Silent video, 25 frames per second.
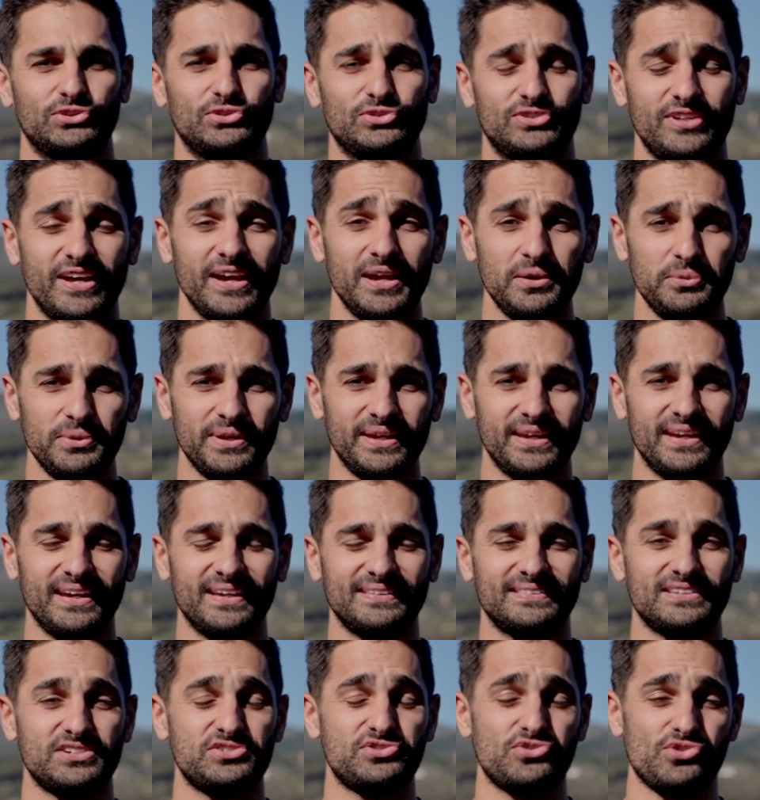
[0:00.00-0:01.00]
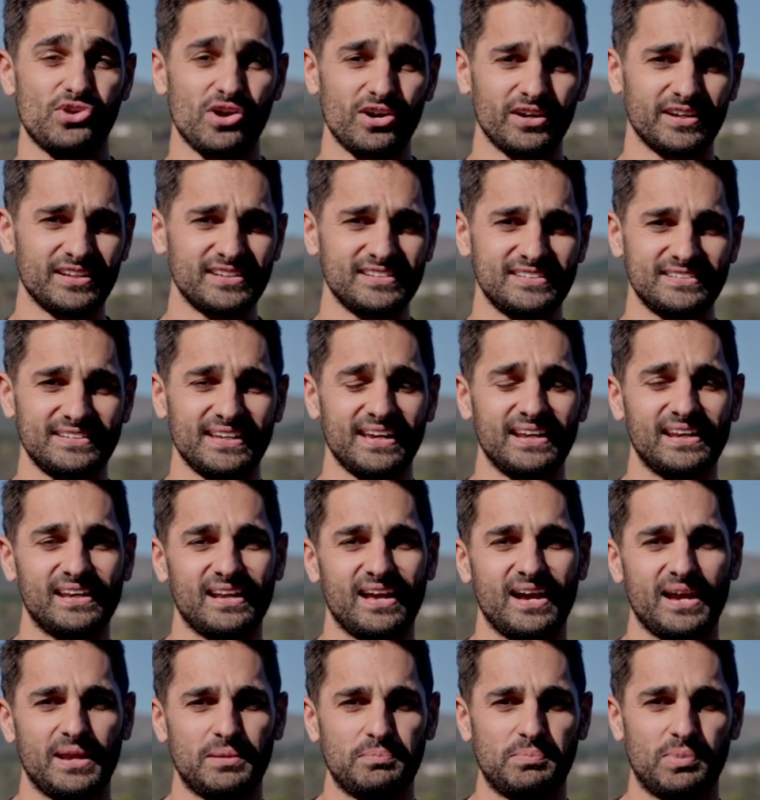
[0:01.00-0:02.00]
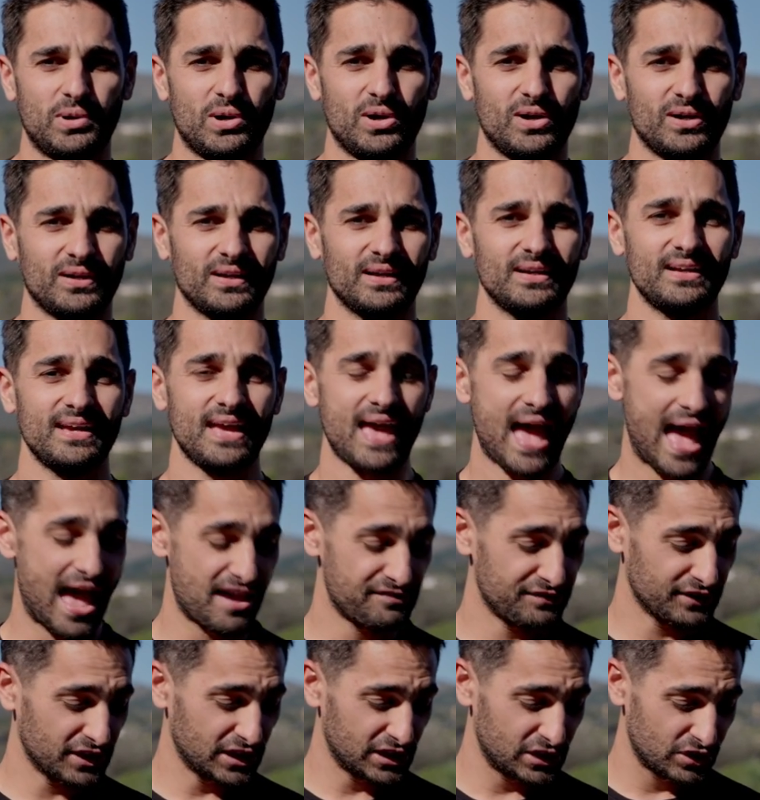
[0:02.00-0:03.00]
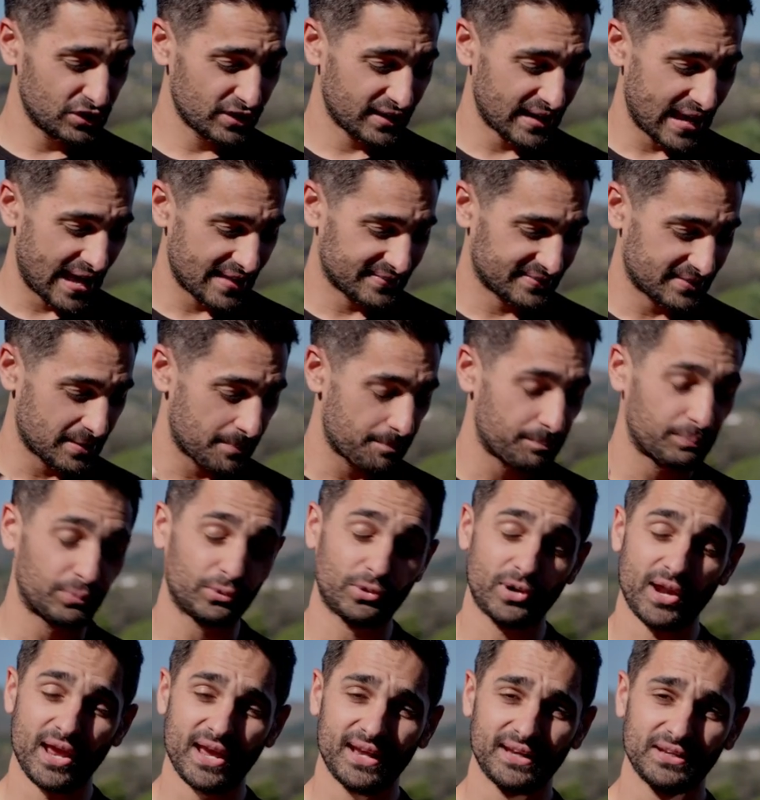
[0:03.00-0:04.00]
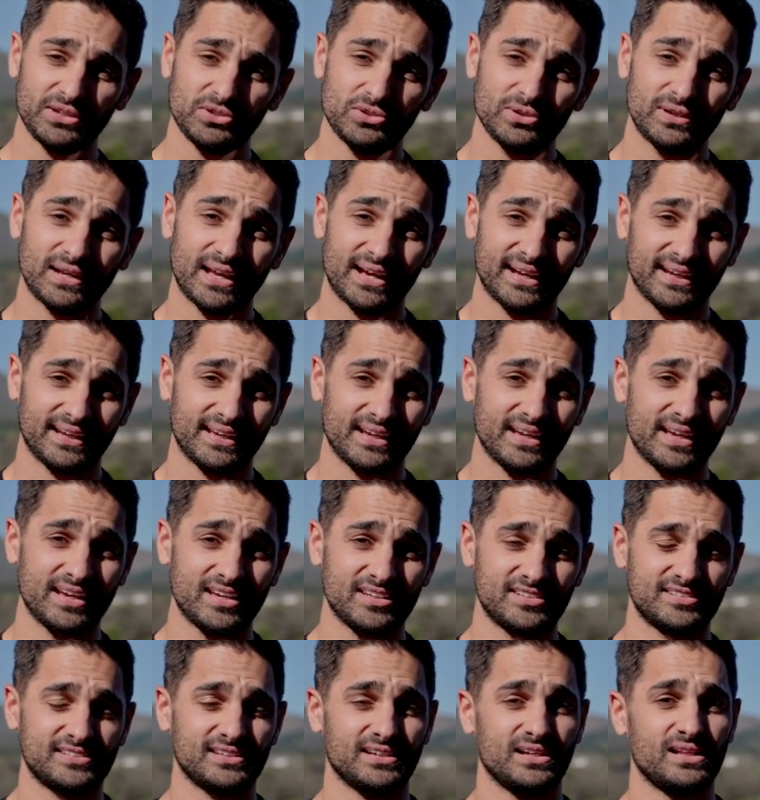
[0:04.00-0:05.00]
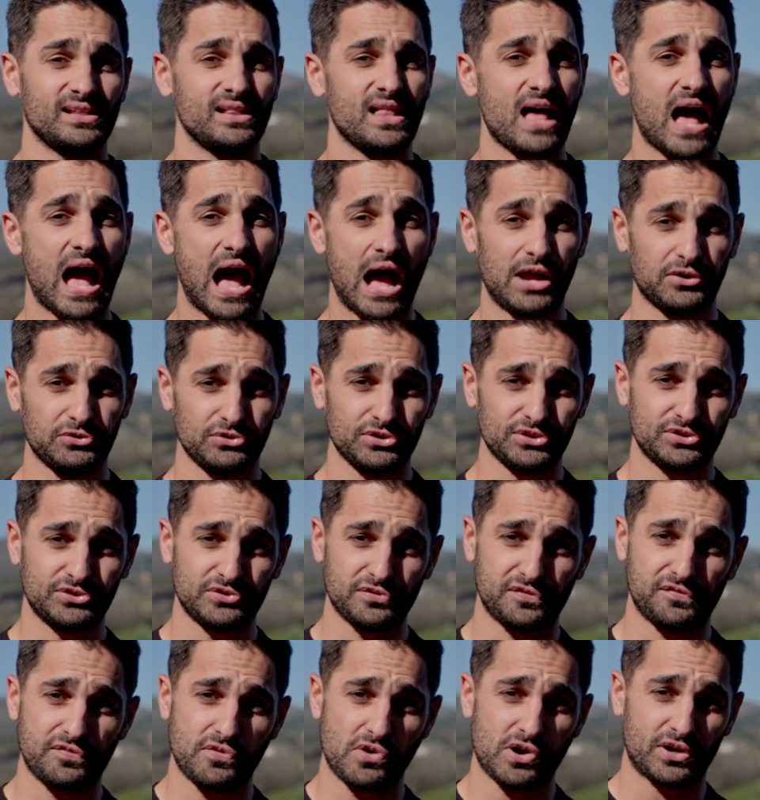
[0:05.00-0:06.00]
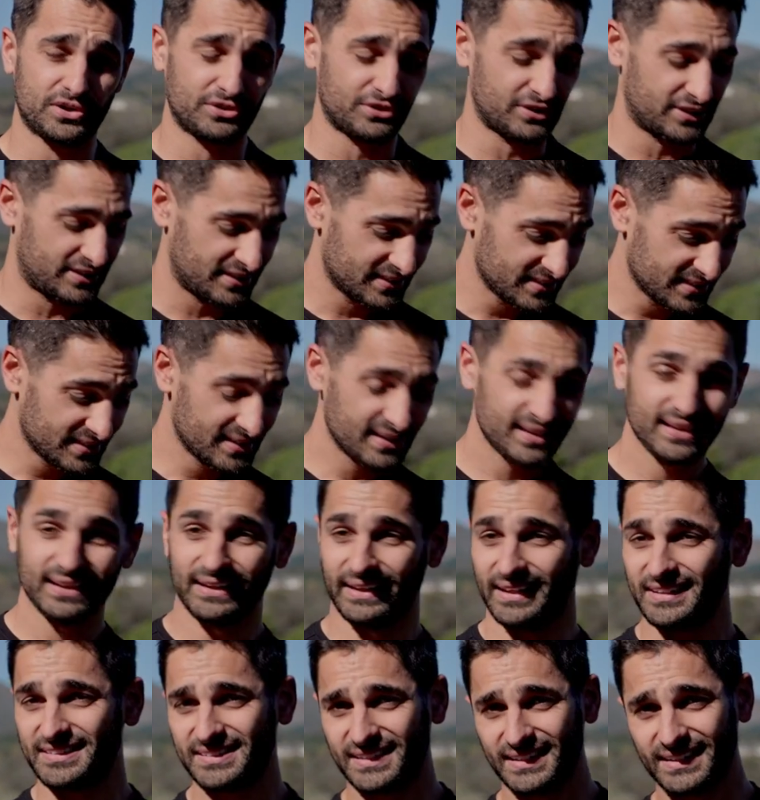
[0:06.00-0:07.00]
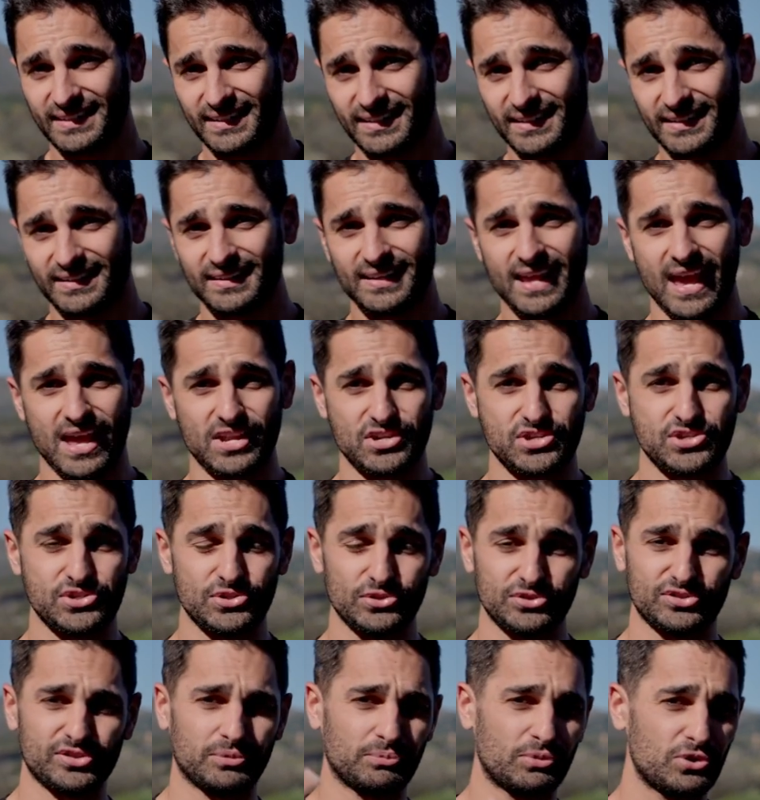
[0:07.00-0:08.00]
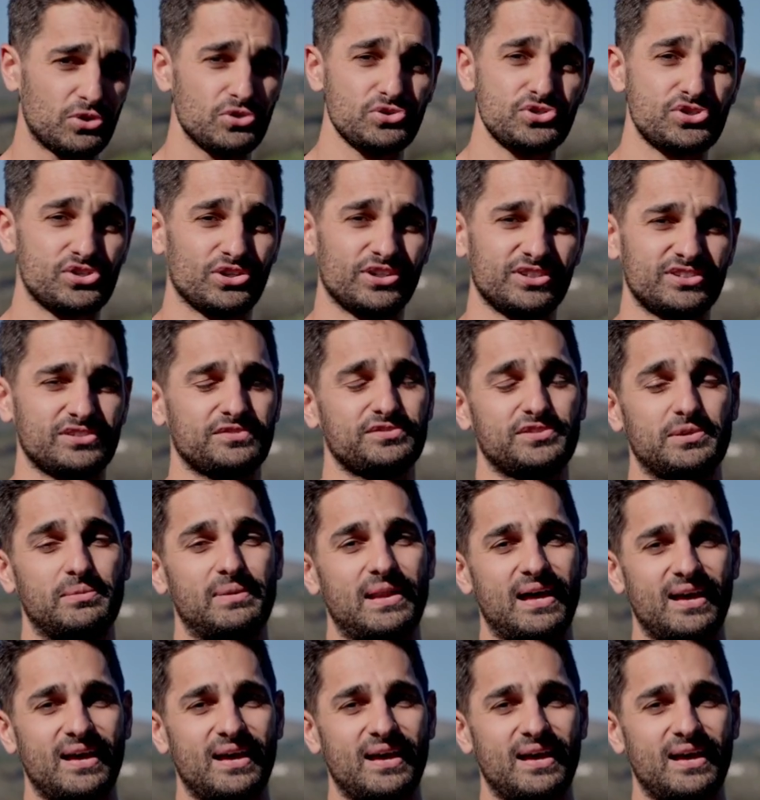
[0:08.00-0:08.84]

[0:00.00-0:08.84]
Today we're here at the Drakenstein Lion Park having a look at the brand new Leica SL 100-400. Let's get in and shoot some cool shots of some